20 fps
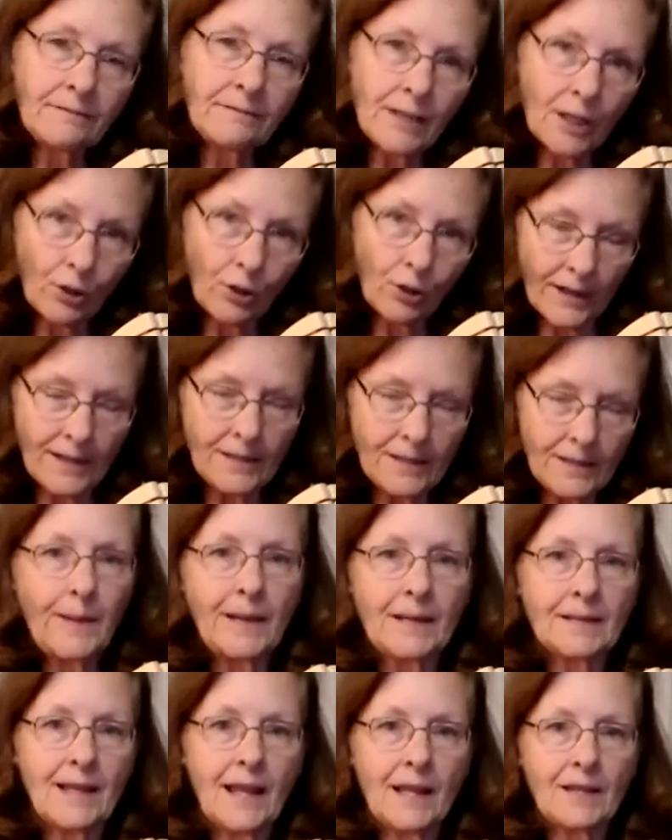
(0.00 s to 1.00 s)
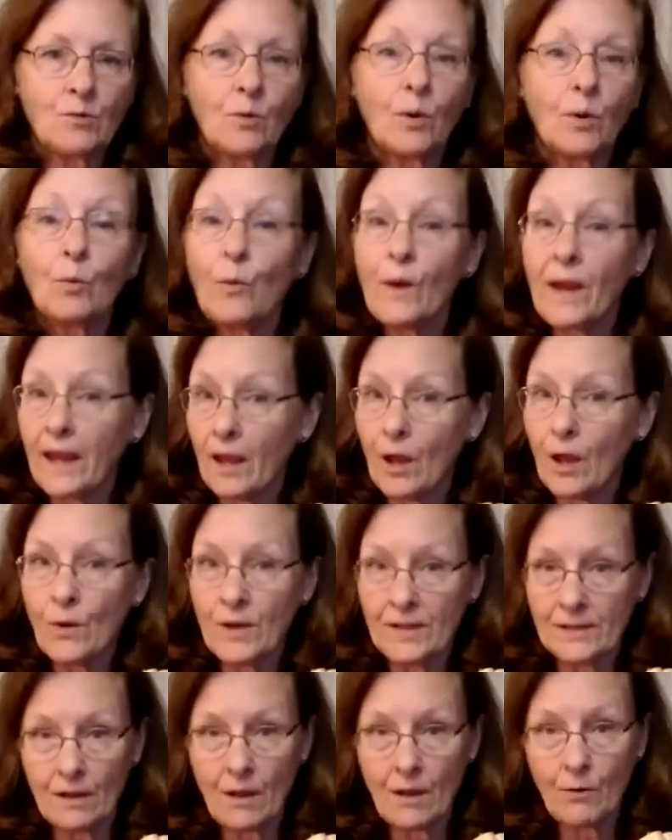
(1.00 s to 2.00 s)
degrees because that's where Waco
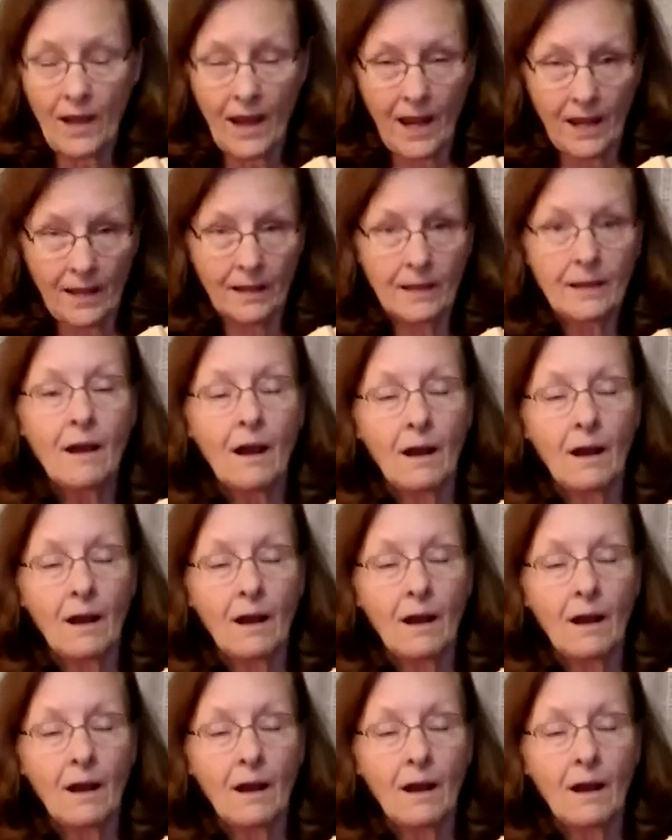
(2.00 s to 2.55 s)
is located.